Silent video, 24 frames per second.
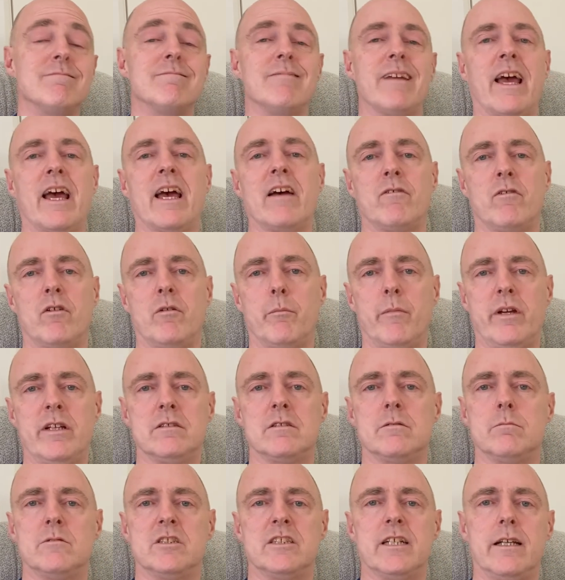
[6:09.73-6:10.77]
haven't been
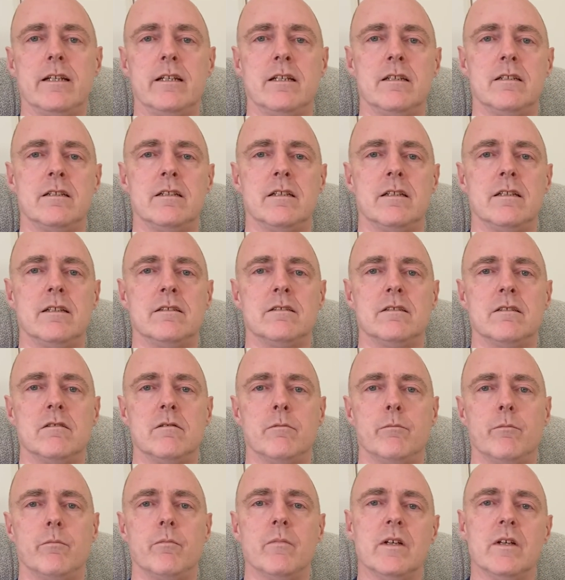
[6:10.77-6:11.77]
subjected to this sort of